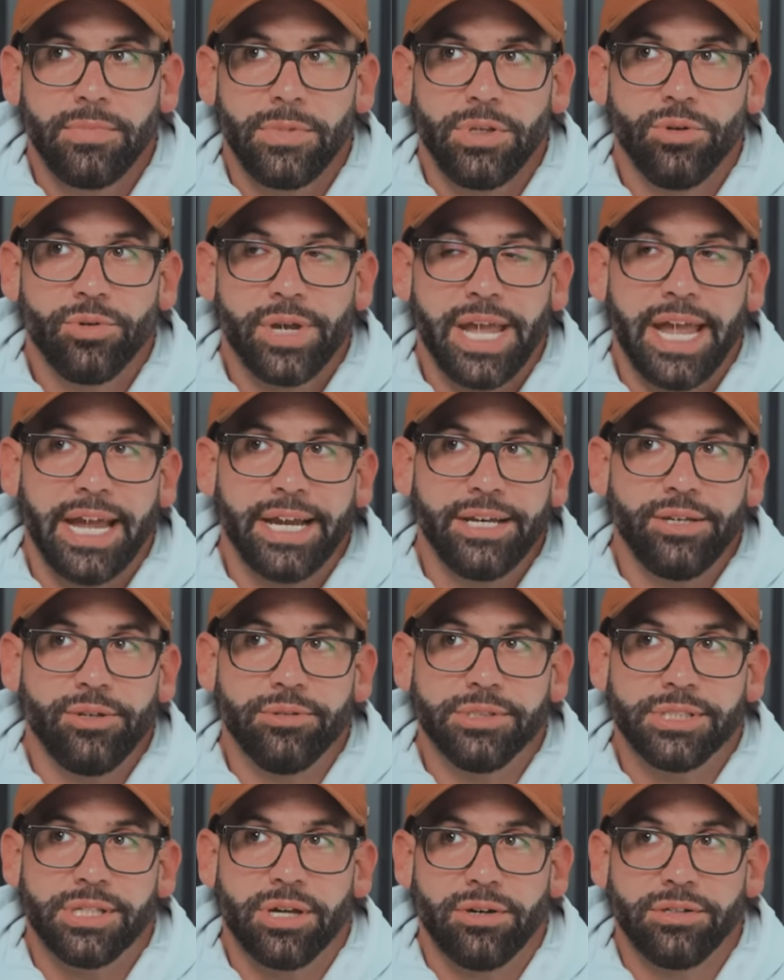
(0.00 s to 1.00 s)
You can
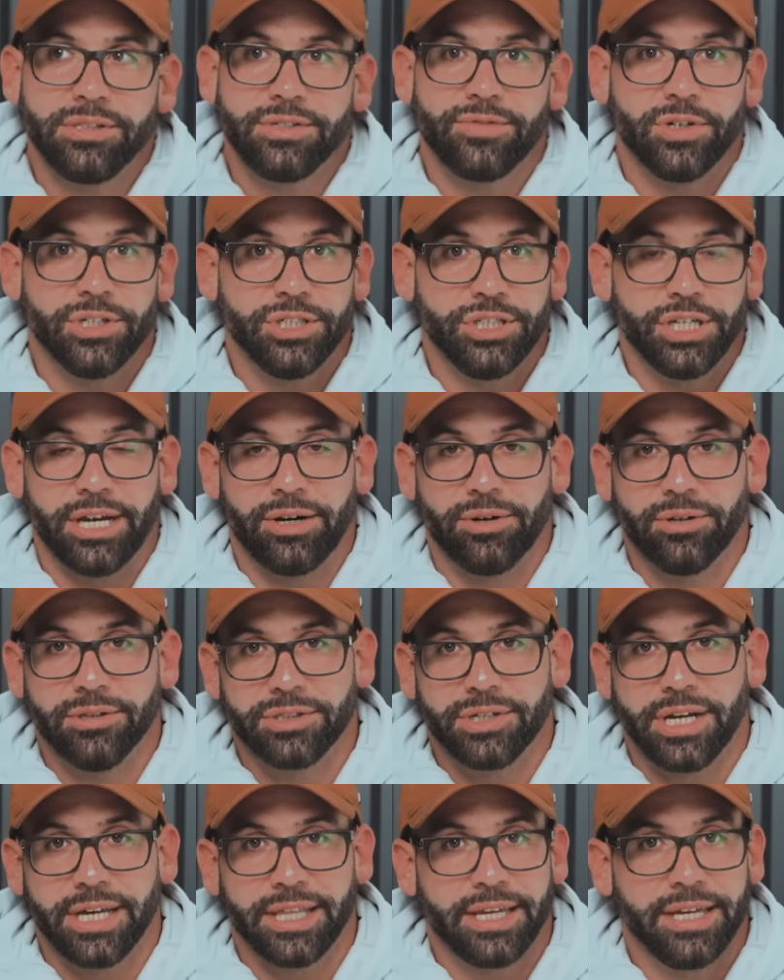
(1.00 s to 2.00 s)
use those for general
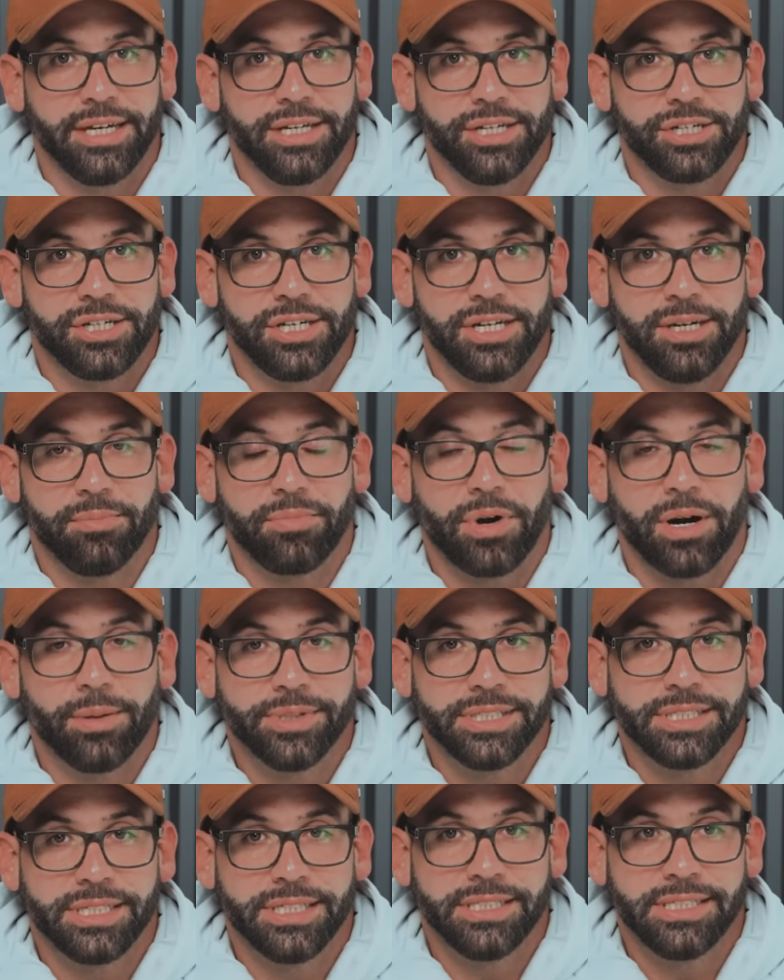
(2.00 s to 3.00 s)
strength conditioning
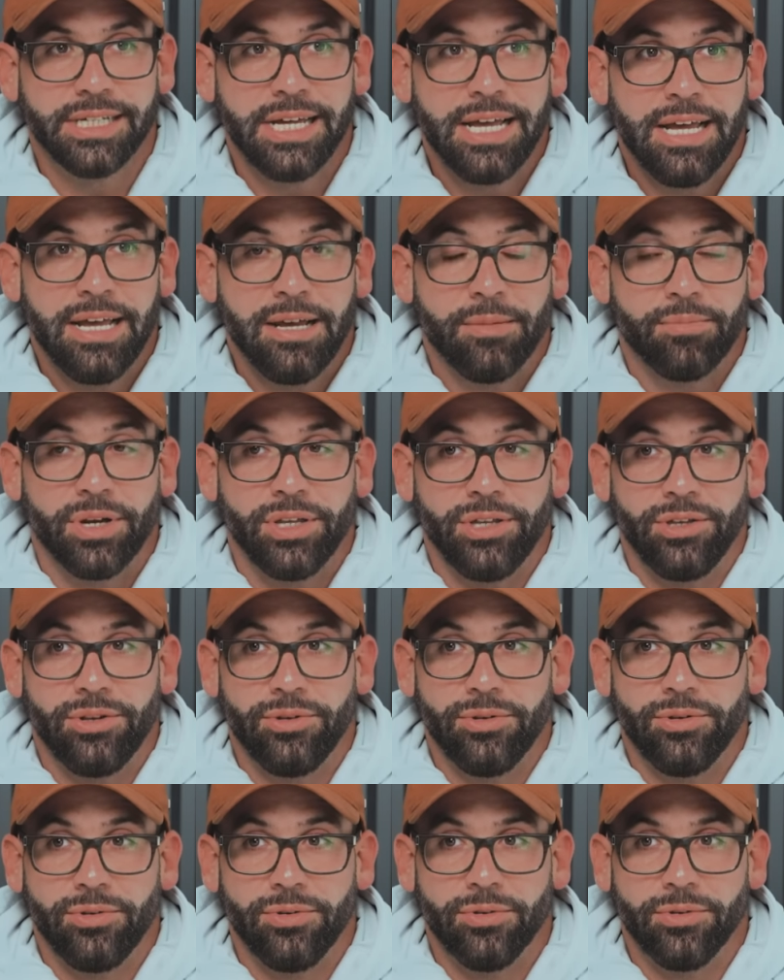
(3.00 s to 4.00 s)
purposes, but
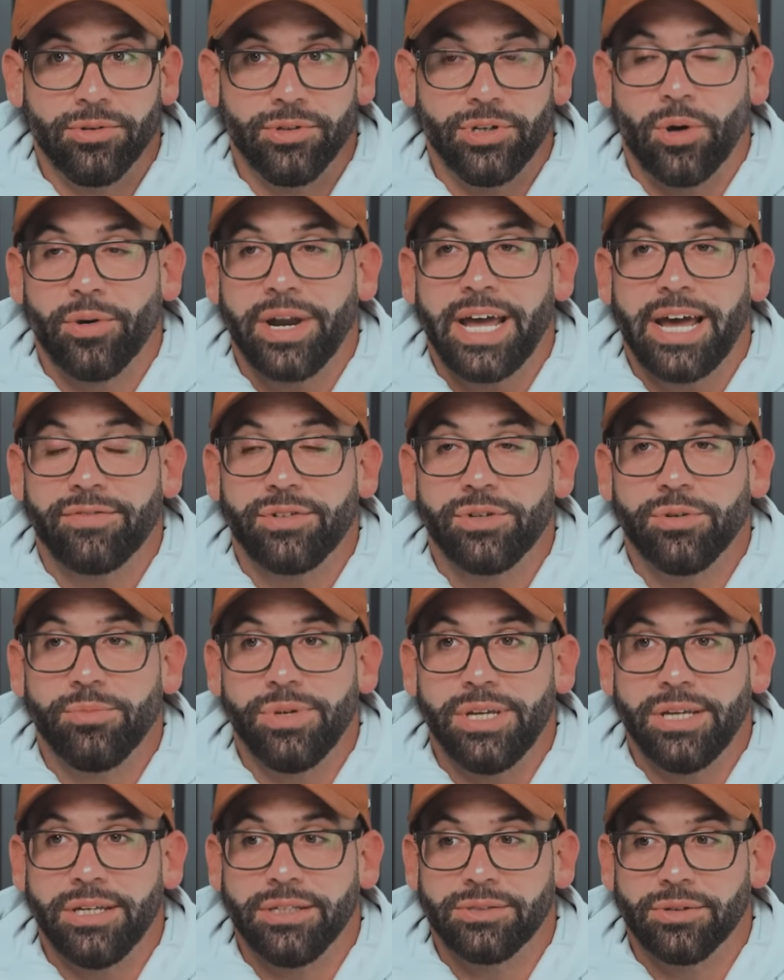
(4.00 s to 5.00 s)
you don't have to
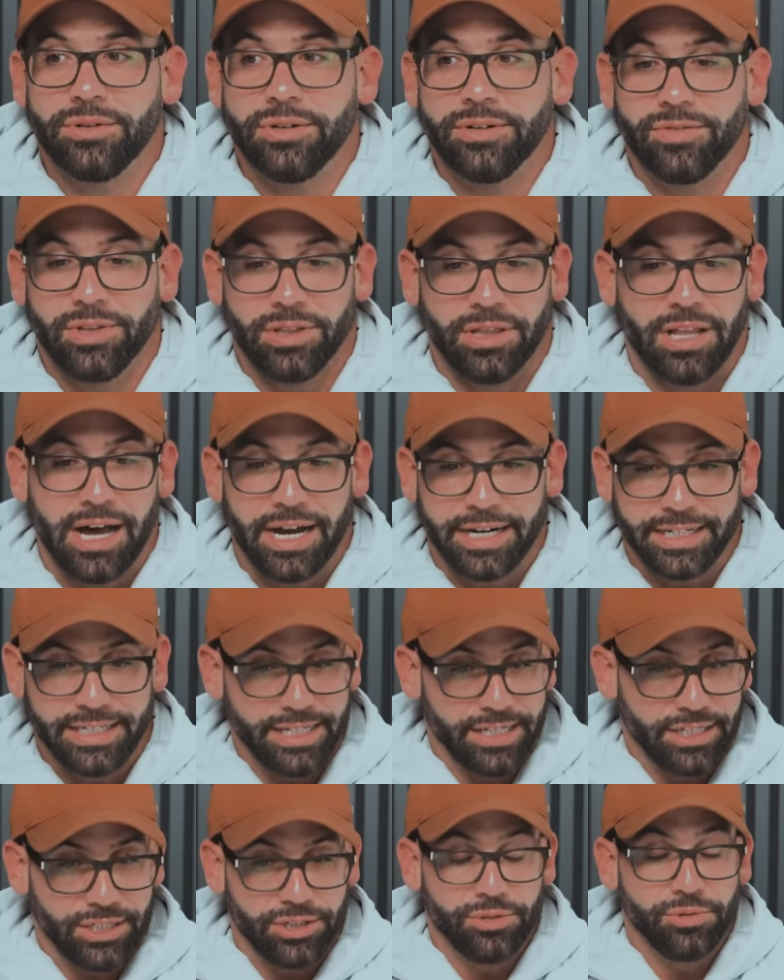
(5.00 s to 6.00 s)
be sort of locked
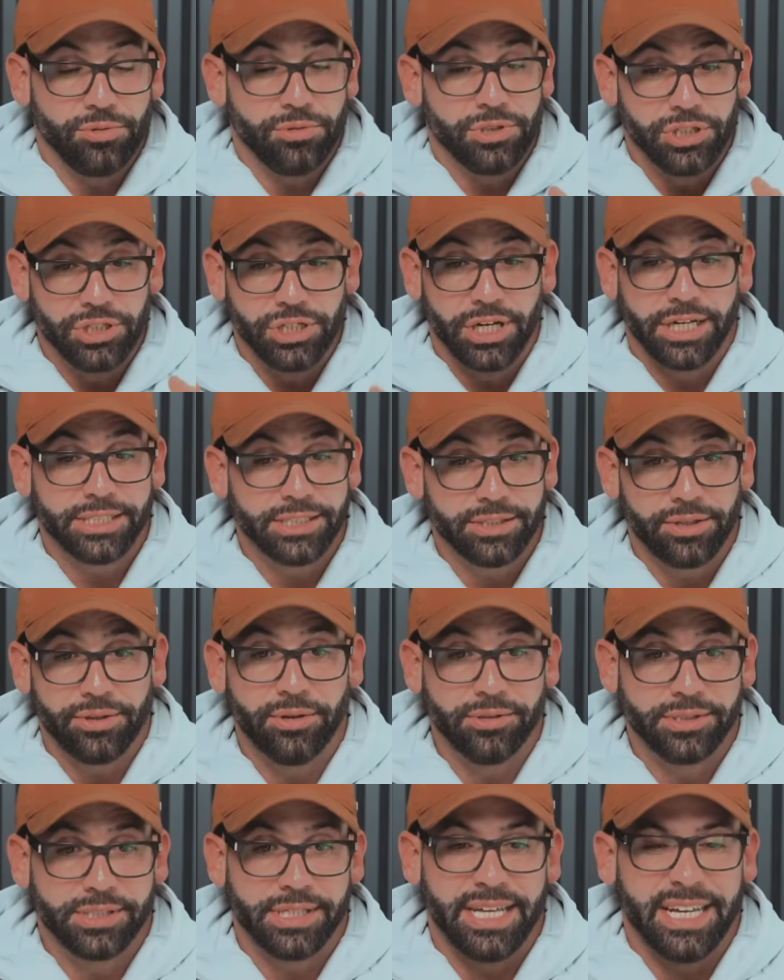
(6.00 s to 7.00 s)
into just
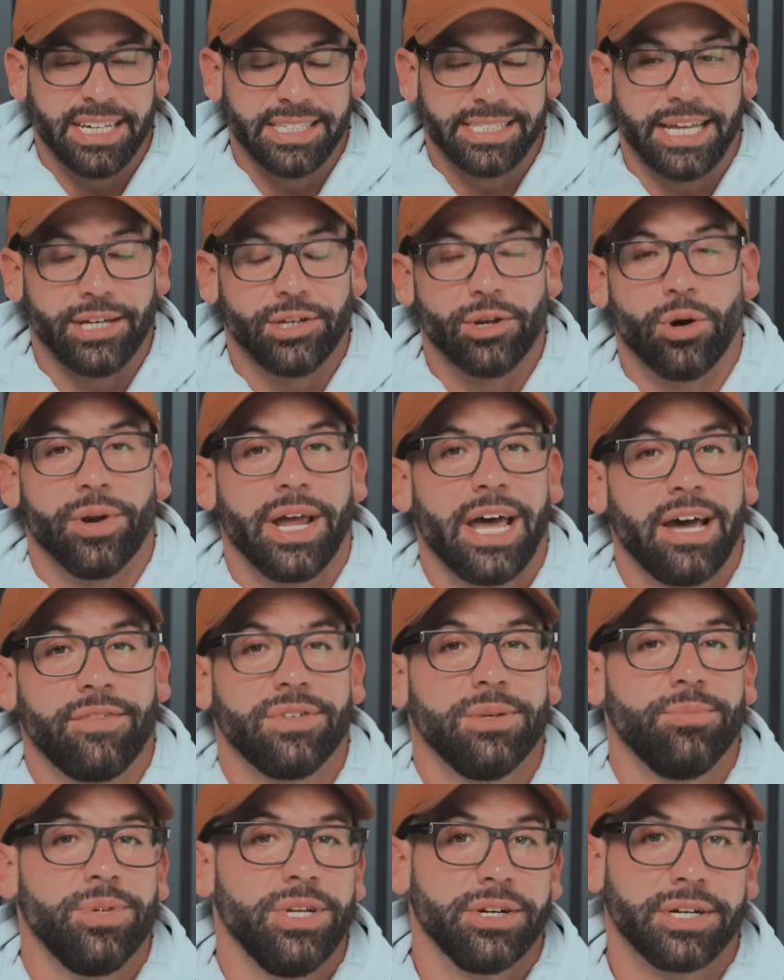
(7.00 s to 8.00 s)
those things. They don't have
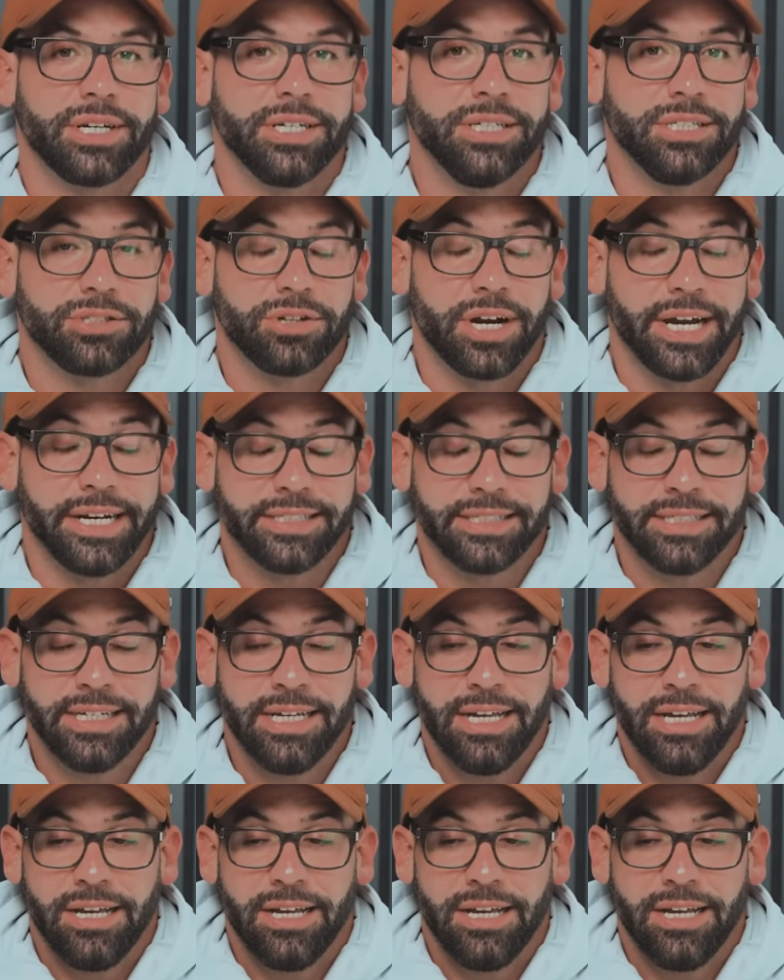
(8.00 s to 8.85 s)
to be your constraints.